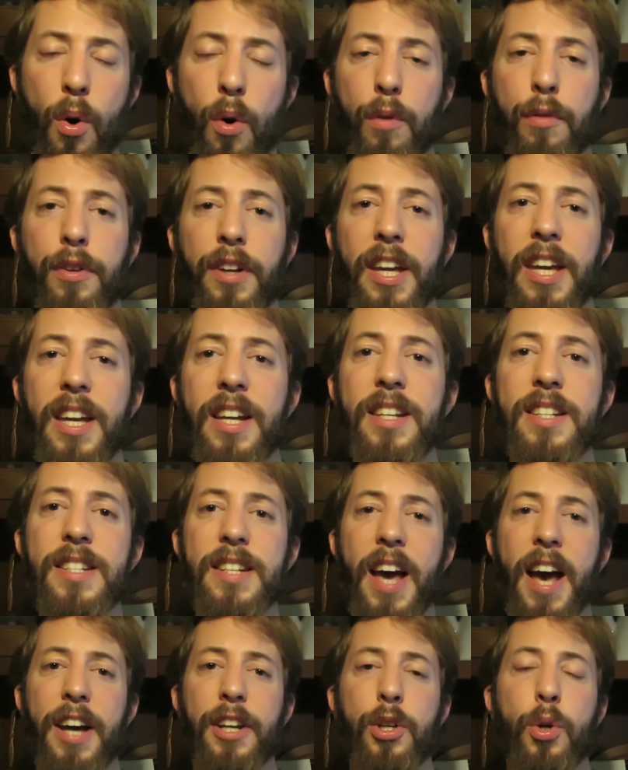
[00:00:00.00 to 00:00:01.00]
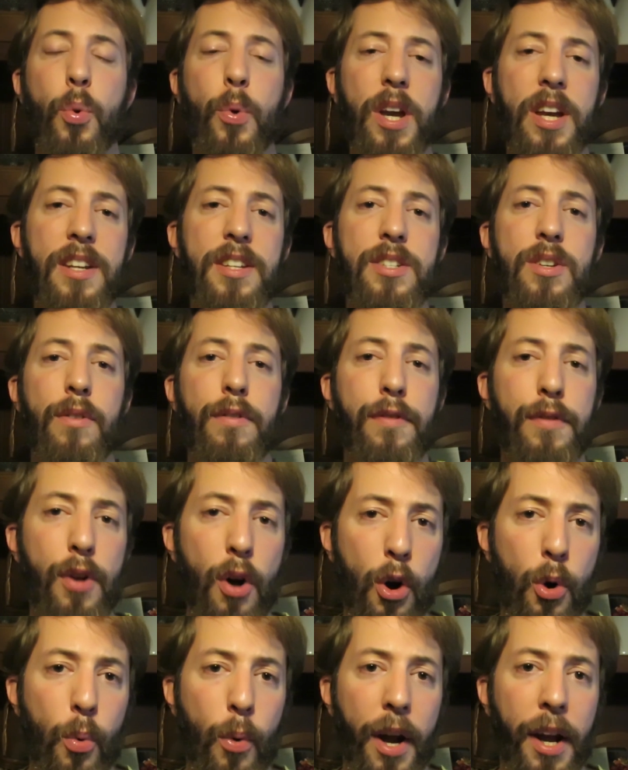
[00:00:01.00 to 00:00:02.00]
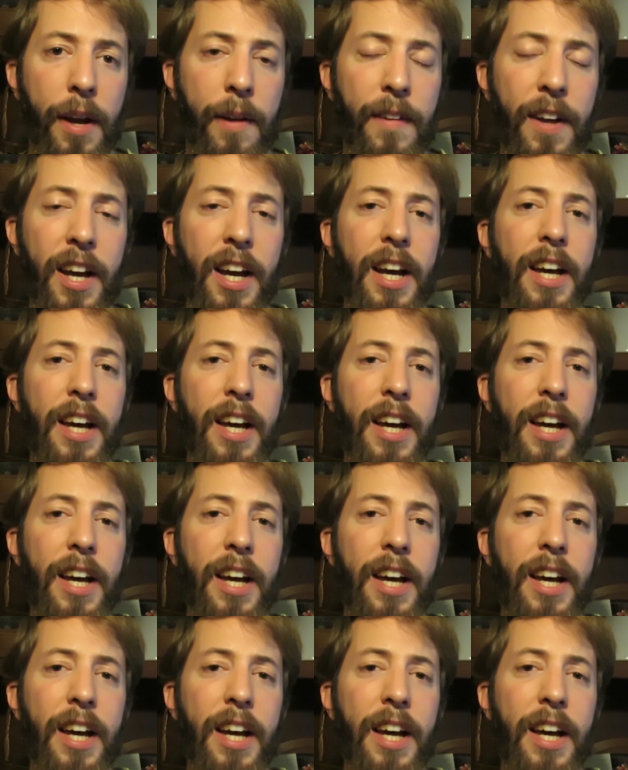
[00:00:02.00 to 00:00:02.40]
of kings and queens of Norway.